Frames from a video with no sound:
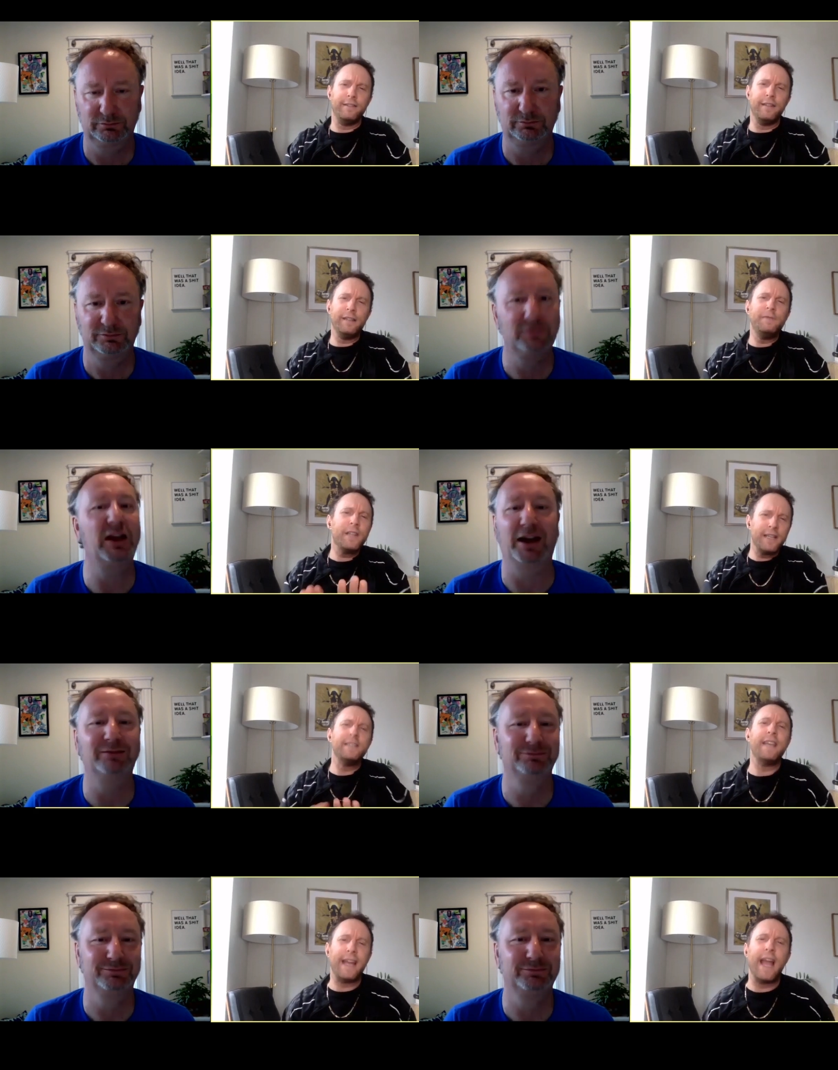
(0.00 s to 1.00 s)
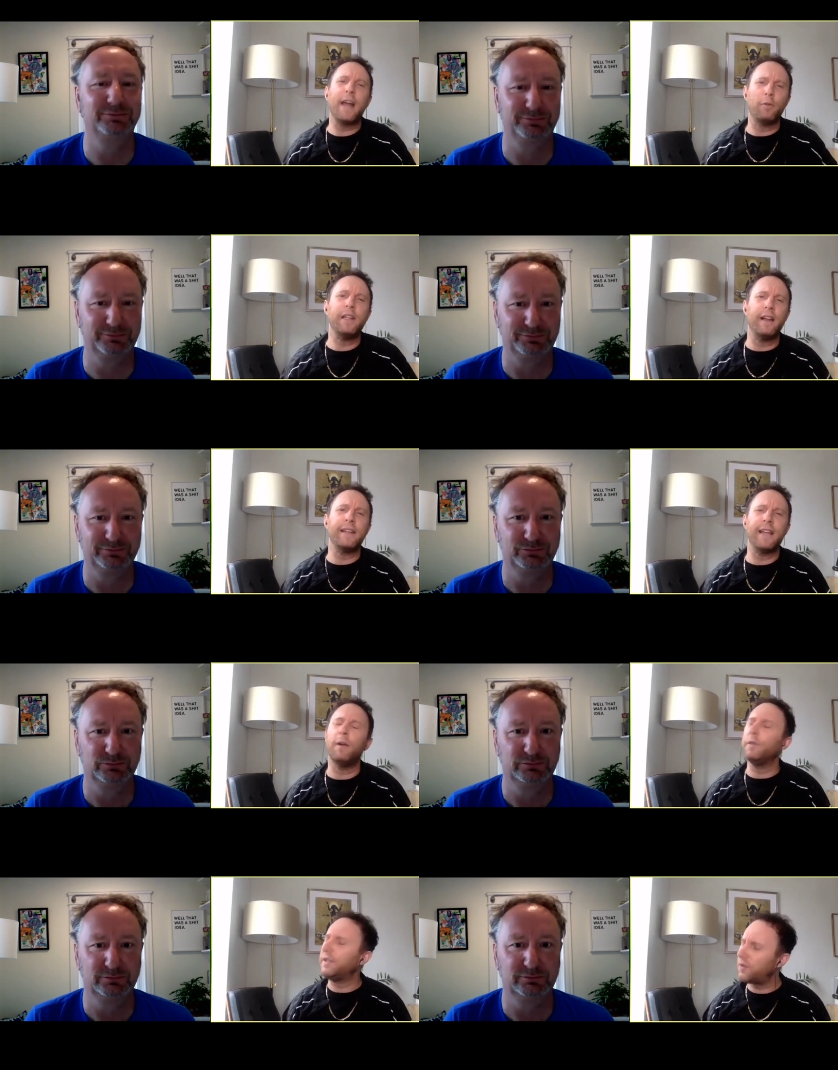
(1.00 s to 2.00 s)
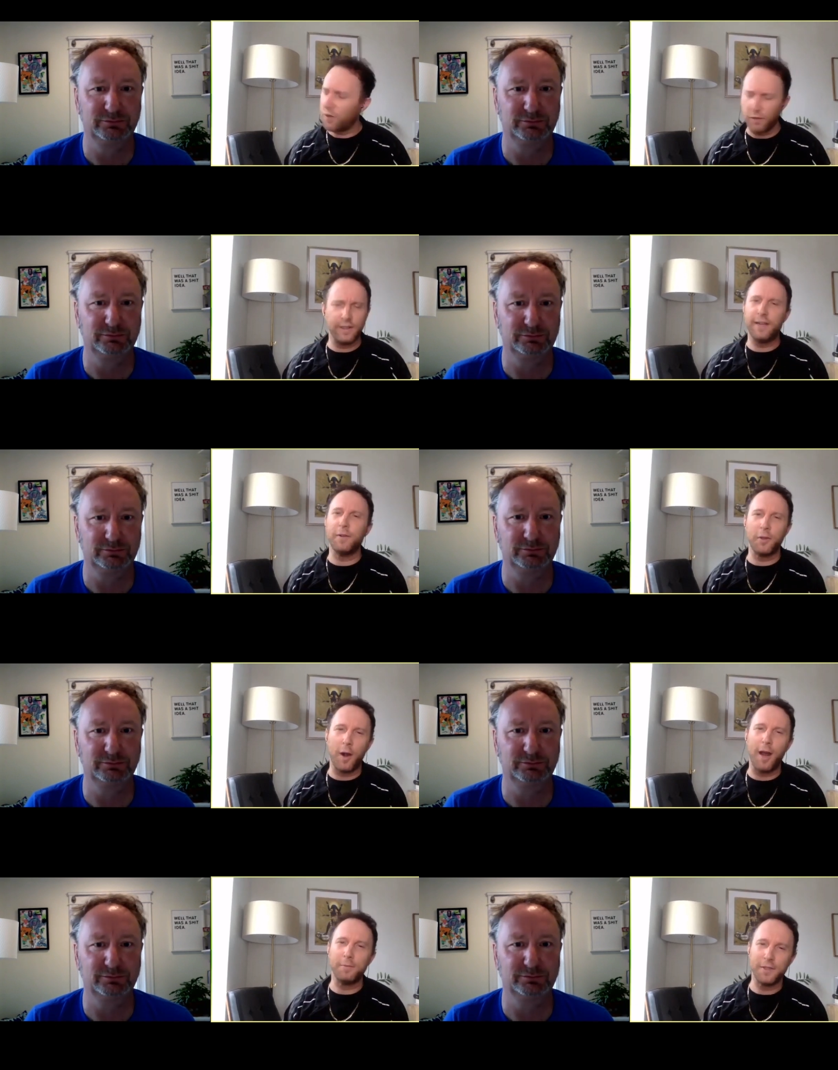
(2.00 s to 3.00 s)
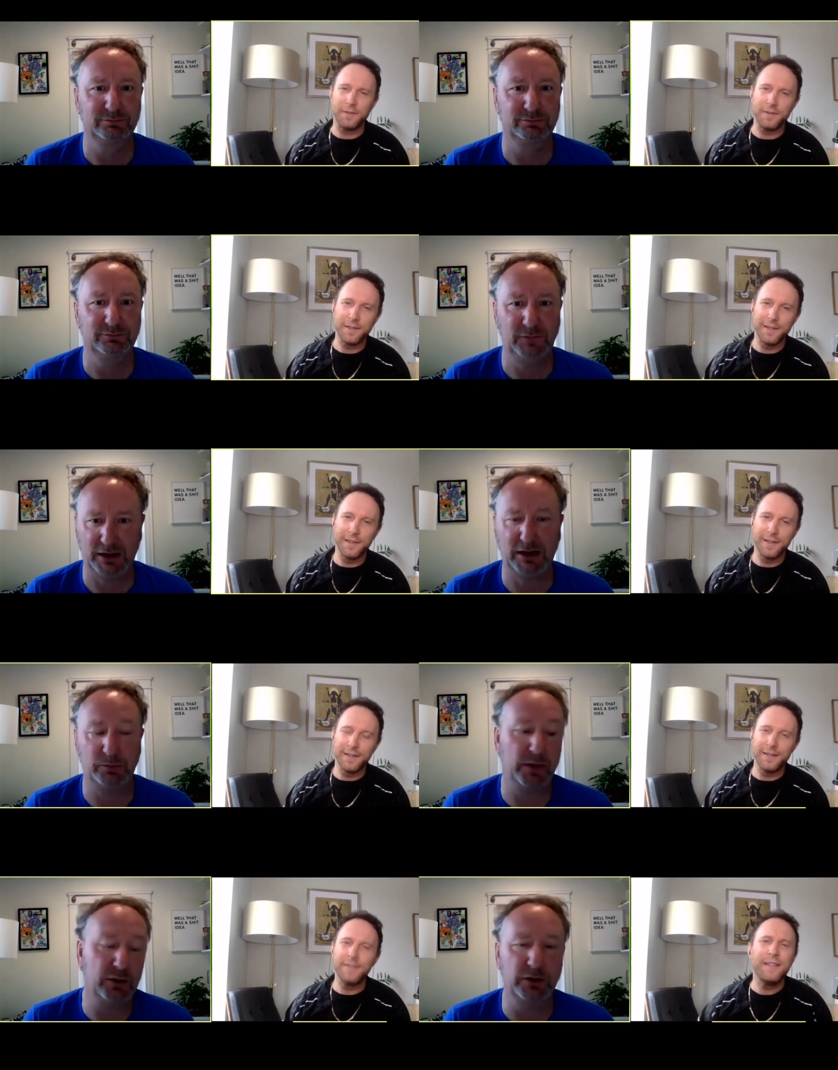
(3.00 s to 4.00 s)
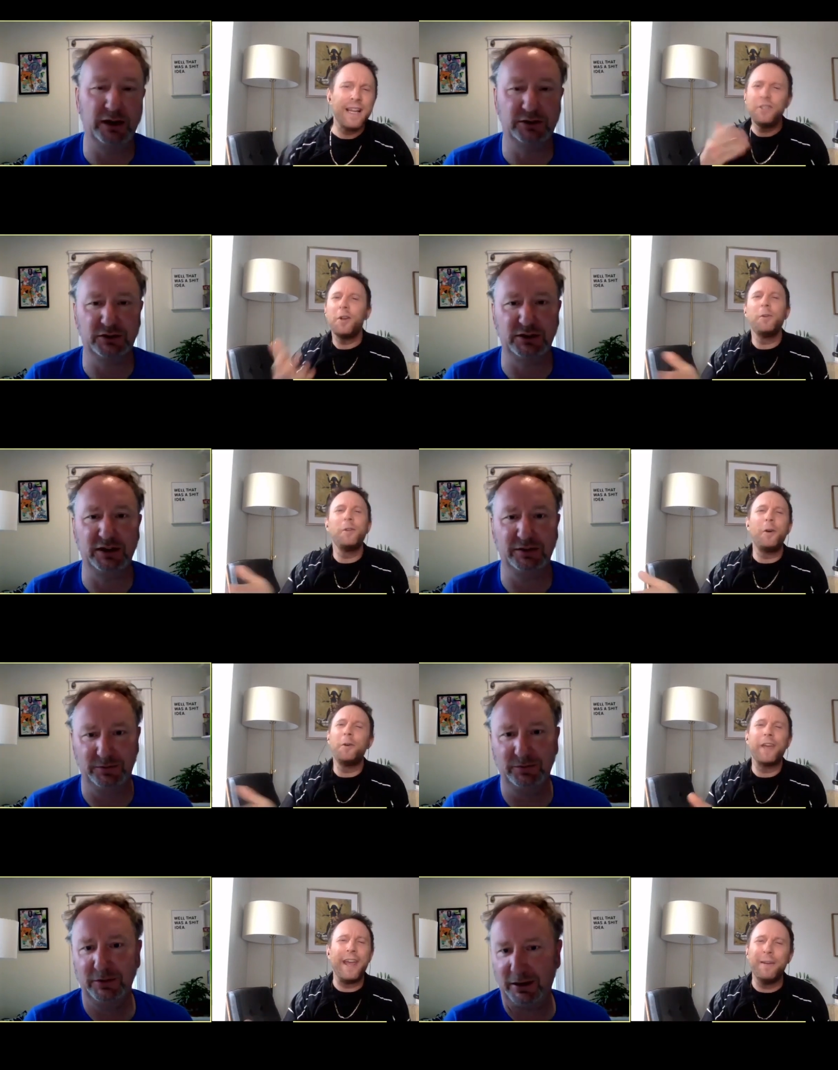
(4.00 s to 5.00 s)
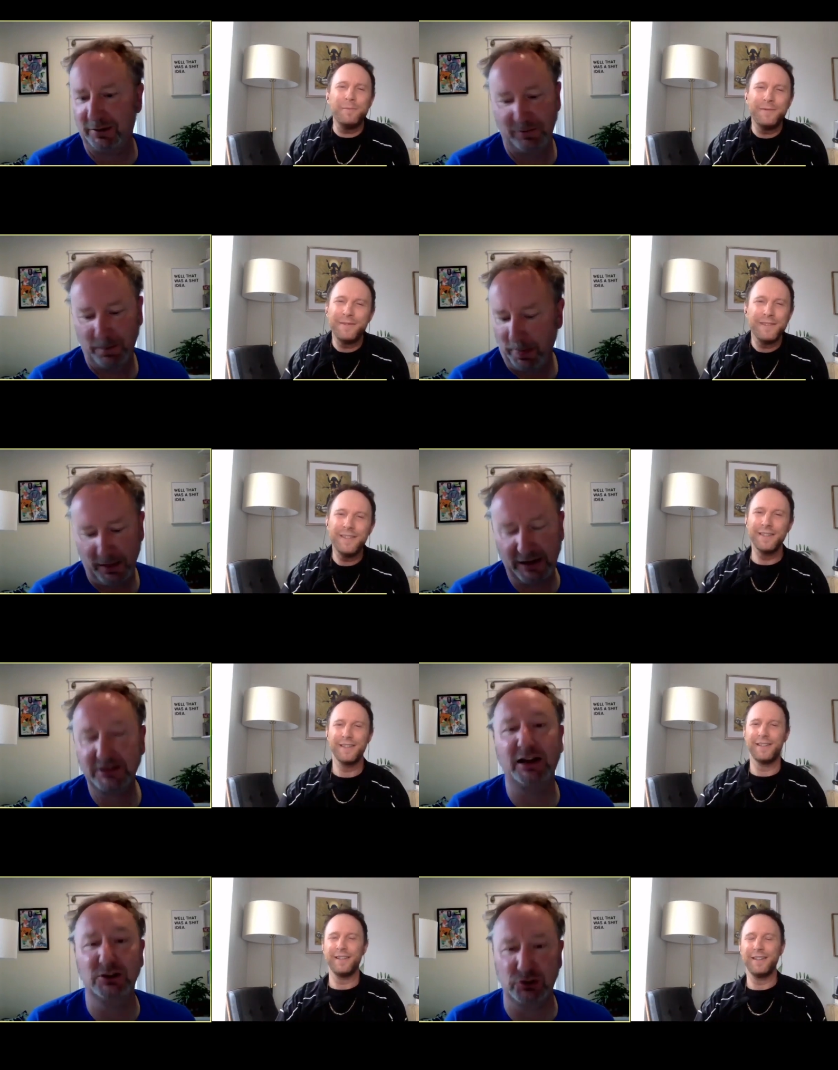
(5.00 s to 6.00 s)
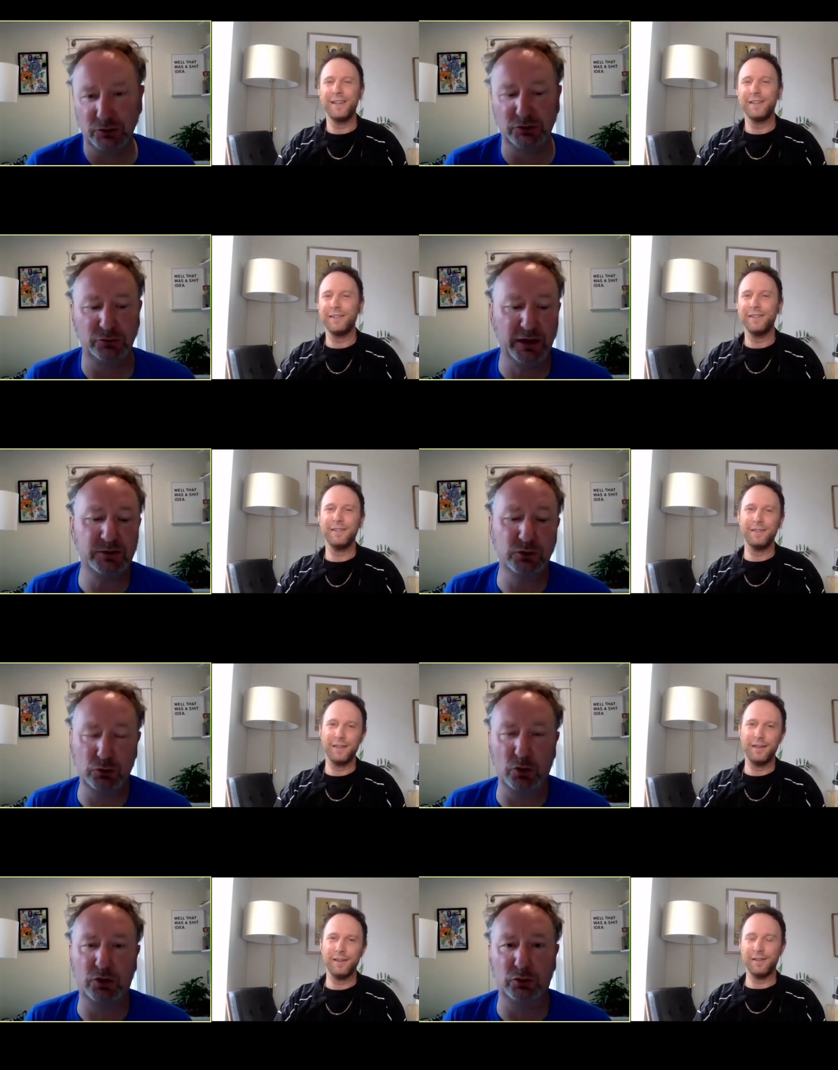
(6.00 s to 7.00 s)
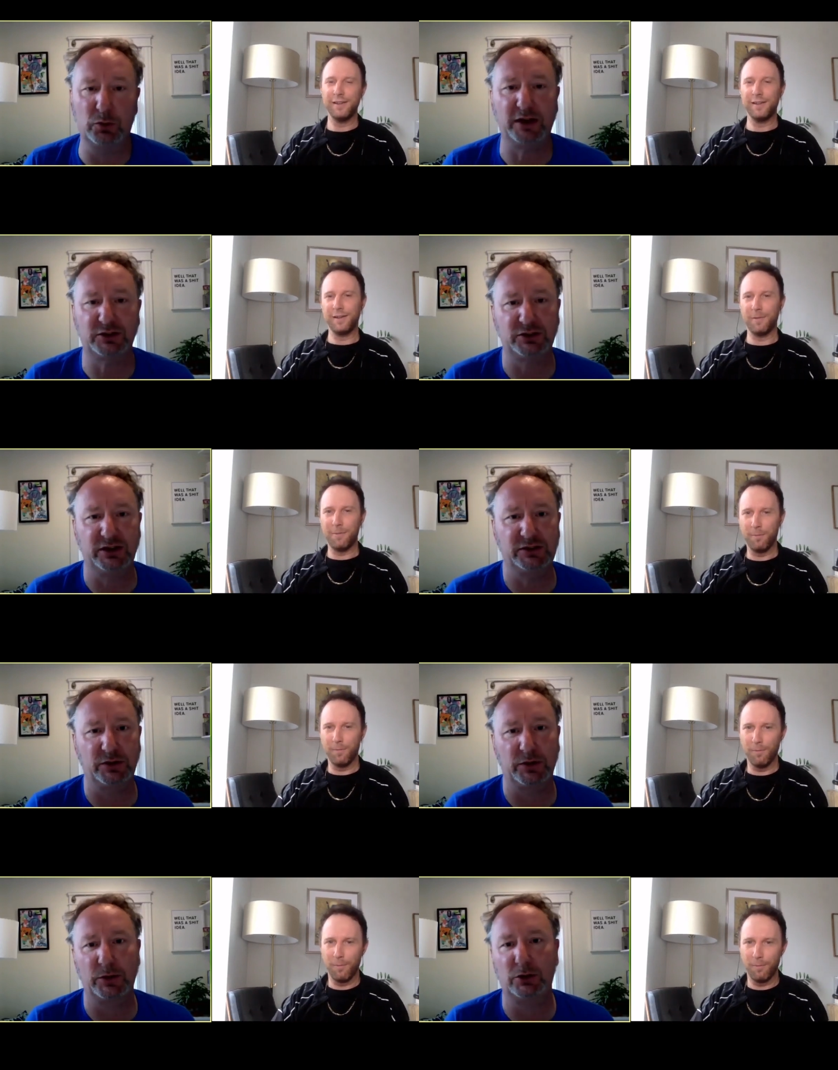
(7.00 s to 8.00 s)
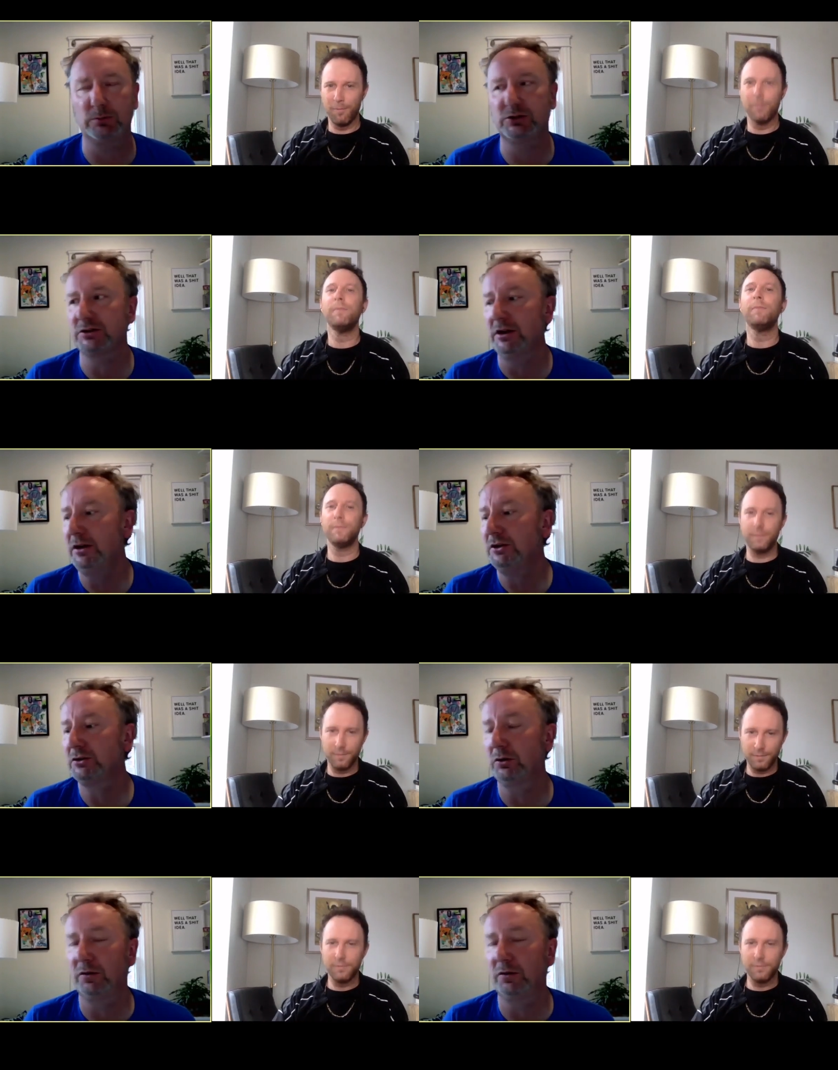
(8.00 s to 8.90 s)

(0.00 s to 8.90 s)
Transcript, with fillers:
Speaker 1: if you're yeah. going to take equity like that, we certainly have other options.
Speaker 2: Yeah. Doesn't that show the whole game? Yeah. Exactly. Shows the whole game. So go, go exercise your other options. So a